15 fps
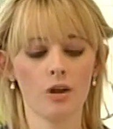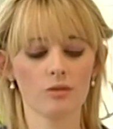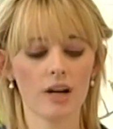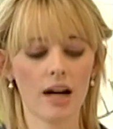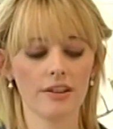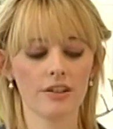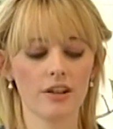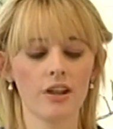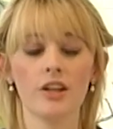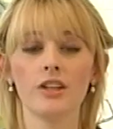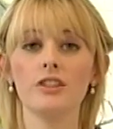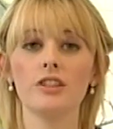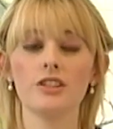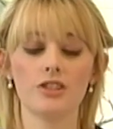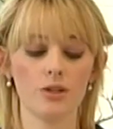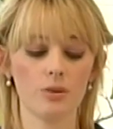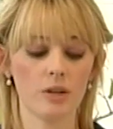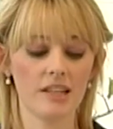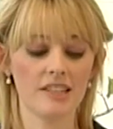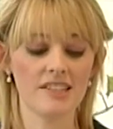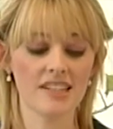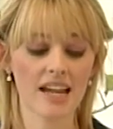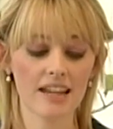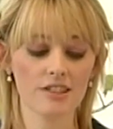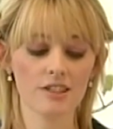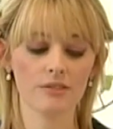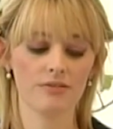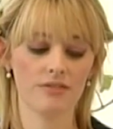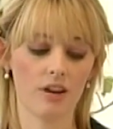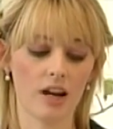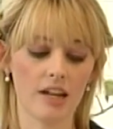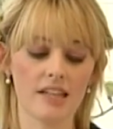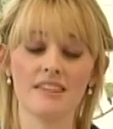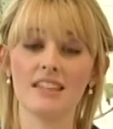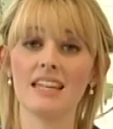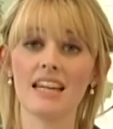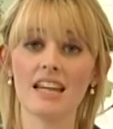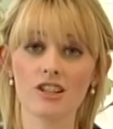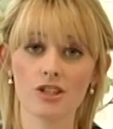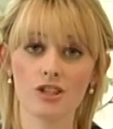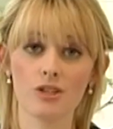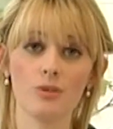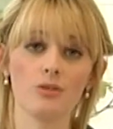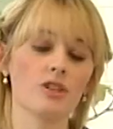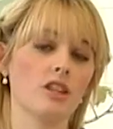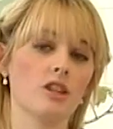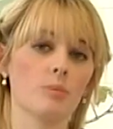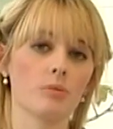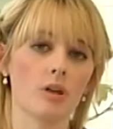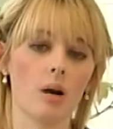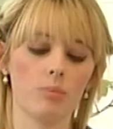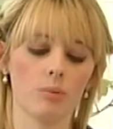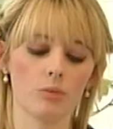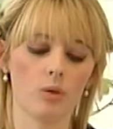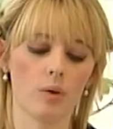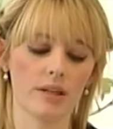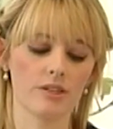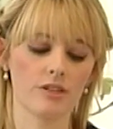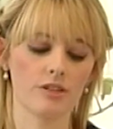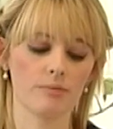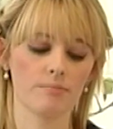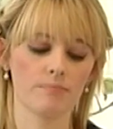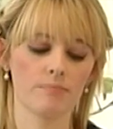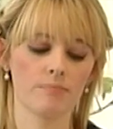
Rather, you need to identify the issues in the problem question.